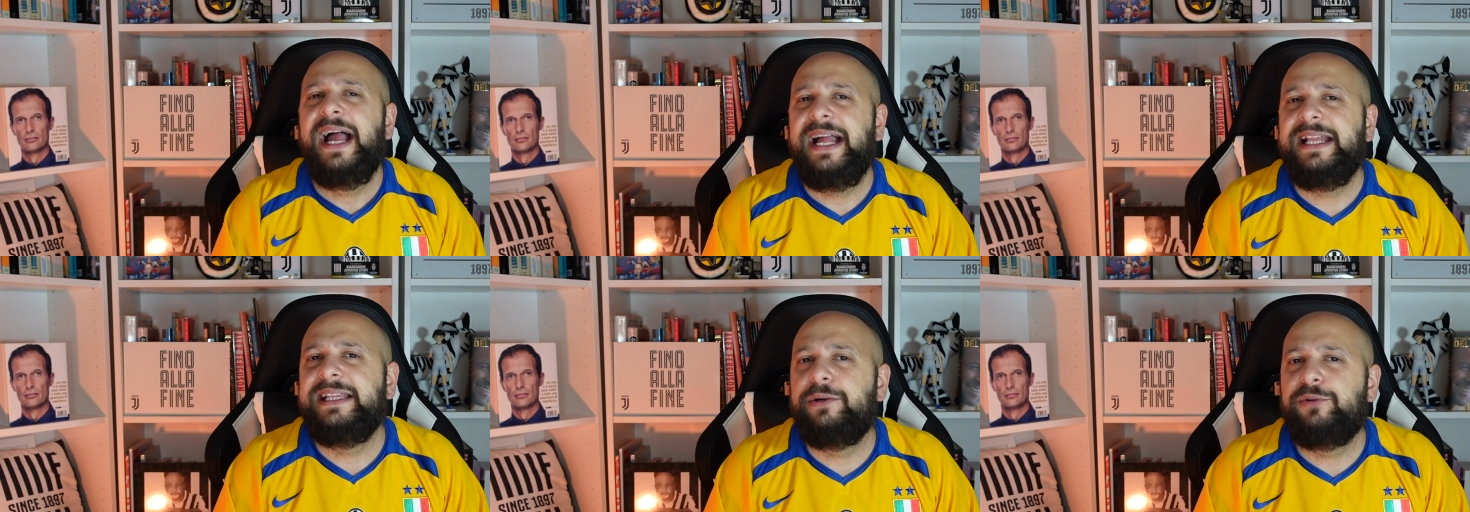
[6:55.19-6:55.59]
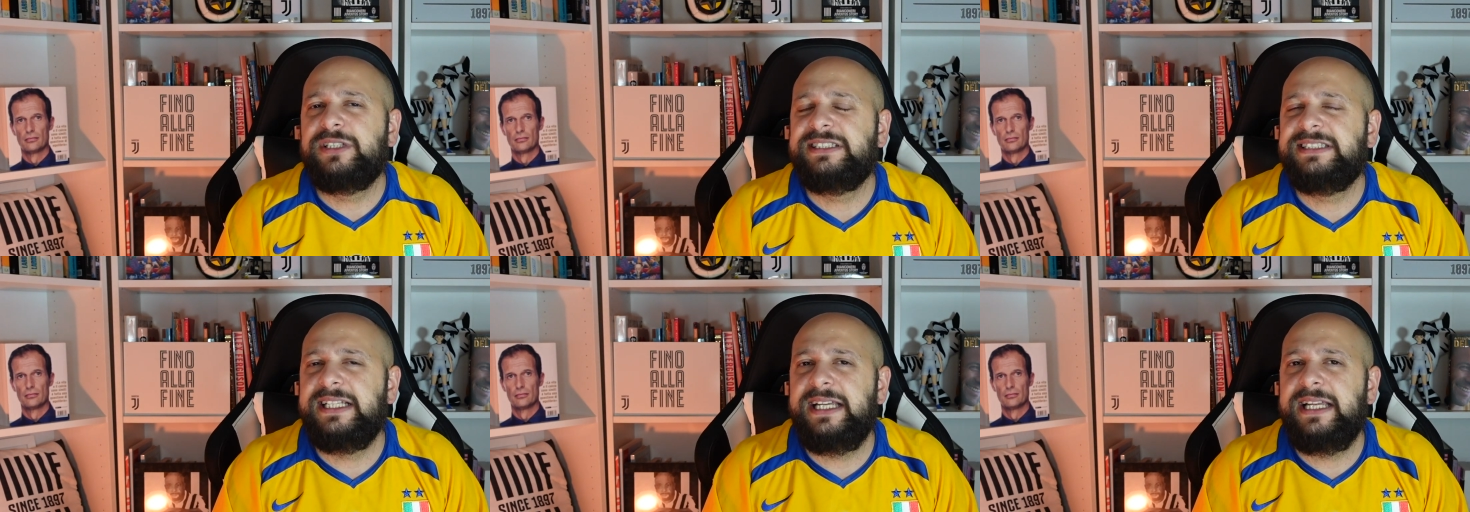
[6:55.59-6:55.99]
Speaker 1: and they
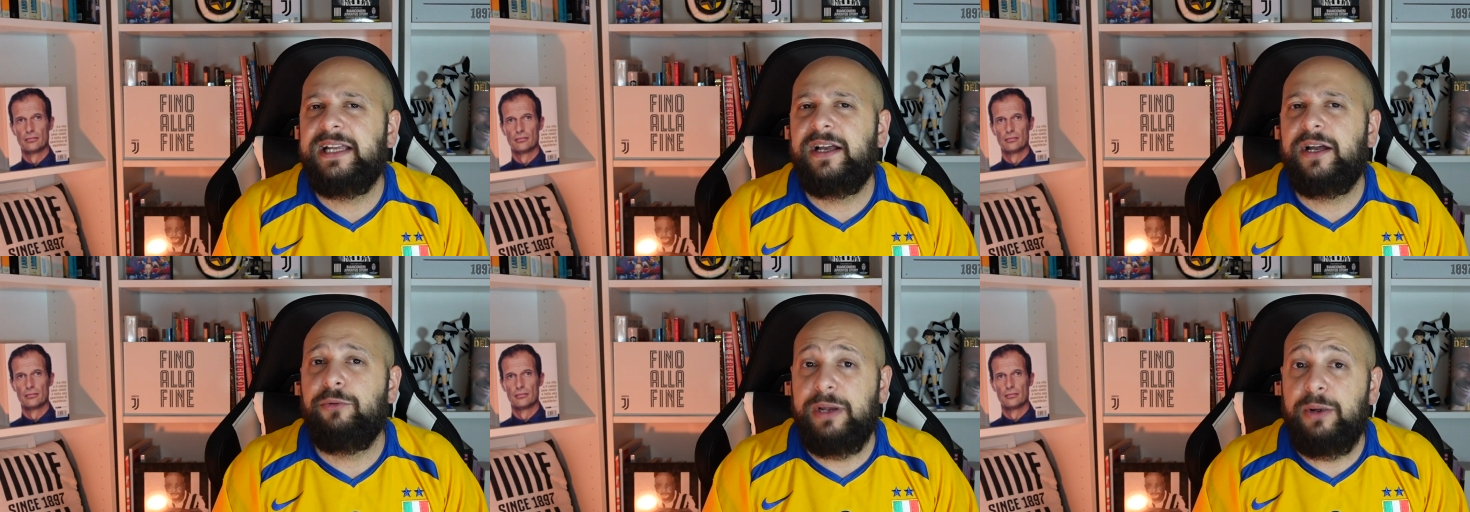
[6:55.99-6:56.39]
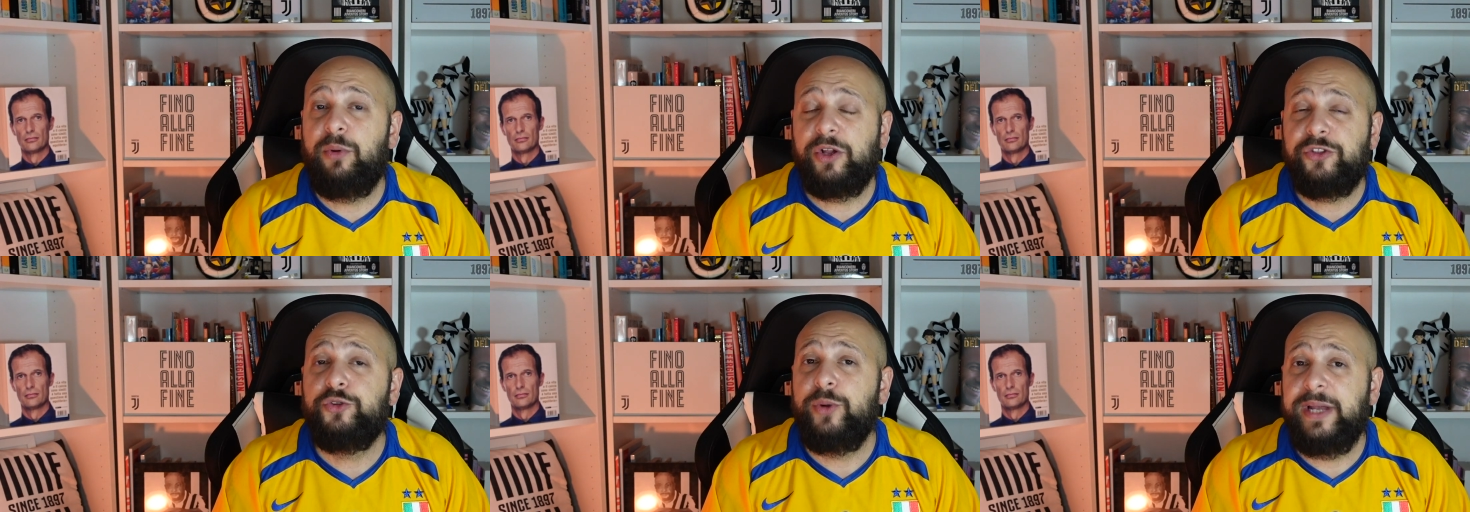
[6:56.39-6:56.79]
were saying, uh, we
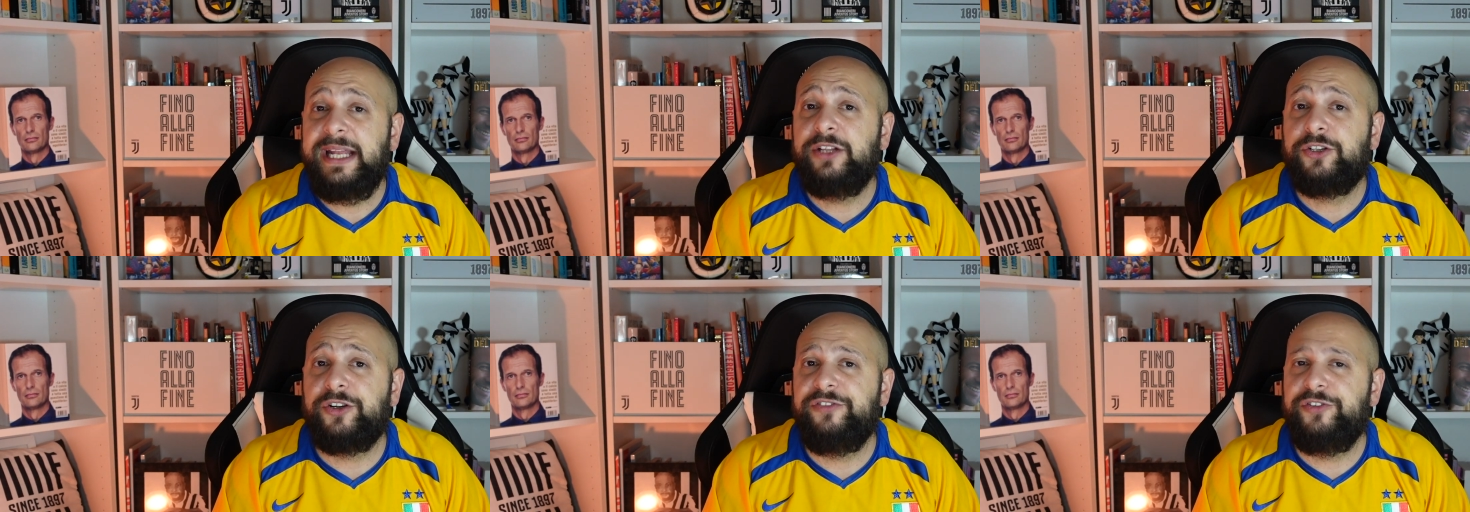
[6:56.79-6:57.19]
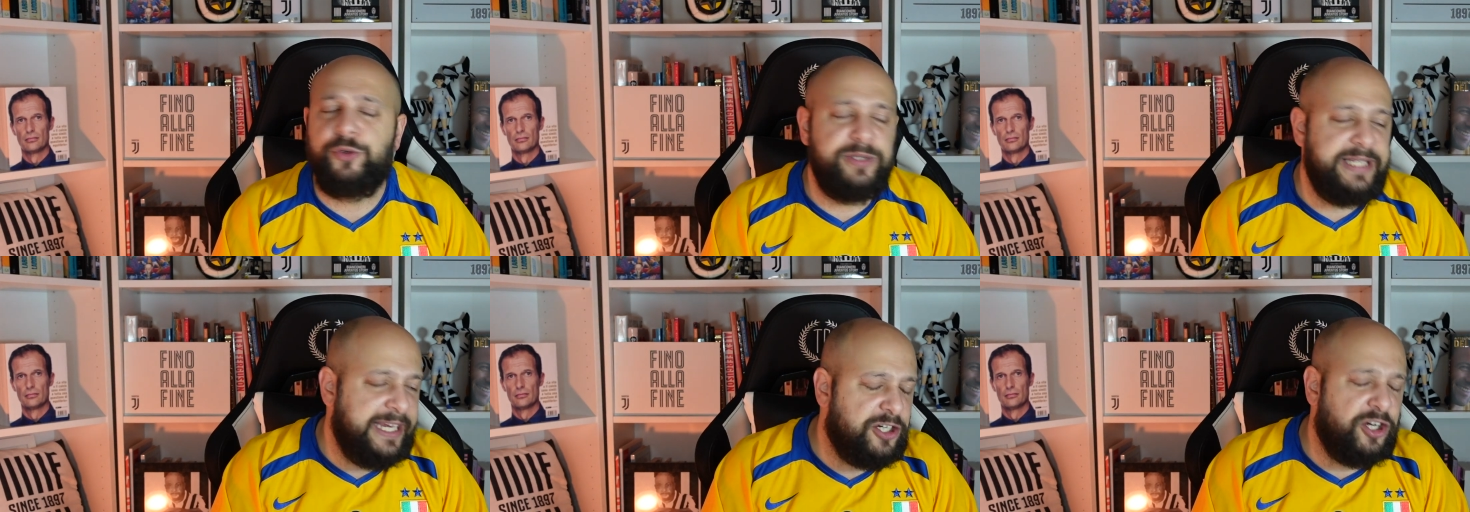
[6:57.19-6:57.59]
want to interview. They